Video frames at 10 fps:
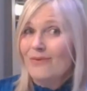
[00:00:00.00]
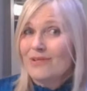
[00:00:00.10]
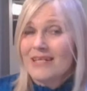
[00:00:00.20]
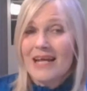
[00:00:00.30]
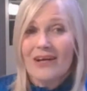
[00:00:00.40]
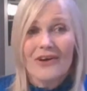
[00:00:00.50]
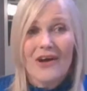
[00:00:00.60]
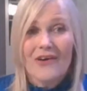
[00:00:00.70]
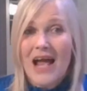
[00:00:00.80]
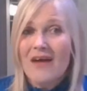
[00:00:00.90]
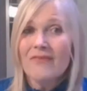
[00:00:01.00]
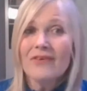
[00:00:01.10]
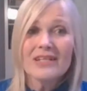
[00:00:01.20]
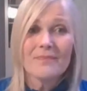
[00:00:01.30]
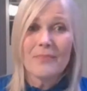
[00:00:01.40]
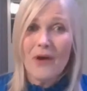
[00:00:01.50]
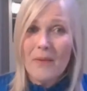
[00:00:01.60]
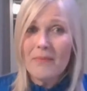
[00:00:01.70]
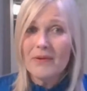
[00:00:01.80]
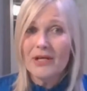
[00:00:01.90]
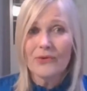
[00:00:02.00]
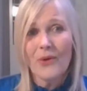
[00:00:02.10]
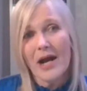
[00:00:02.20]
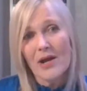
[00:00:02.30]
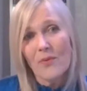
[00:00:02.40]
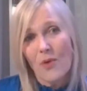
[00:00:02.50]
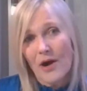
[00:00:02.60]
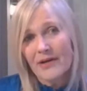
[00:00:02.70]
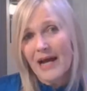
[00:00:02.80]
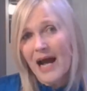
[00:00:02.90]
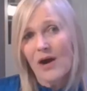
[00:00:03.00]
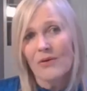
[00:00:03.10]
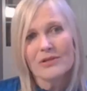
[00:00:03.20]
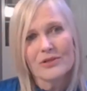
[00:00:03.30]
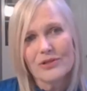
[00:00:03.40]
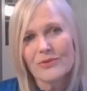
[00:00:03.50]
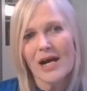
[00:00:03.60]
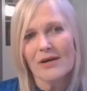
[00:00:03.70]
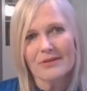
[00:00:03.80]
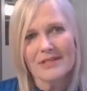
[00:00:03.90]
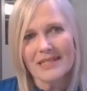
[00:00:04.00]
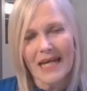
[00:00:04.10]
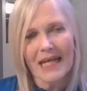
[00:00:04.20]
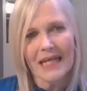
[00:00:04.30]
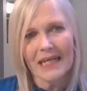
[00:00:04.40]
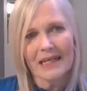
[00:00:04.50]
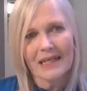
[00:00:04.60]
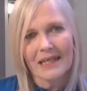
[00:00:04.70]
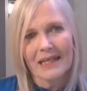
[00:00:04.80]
I would say on average, probably require 1 hour to 2 hours a day.